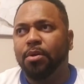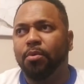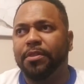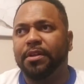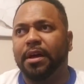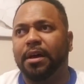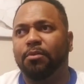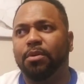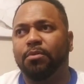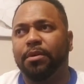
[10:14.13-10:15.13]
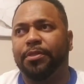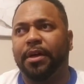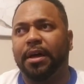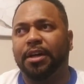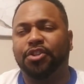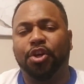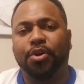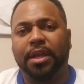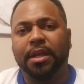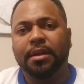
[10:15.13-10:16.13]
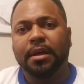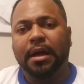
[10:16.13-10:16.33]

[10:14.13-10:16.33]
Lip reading: with a dirty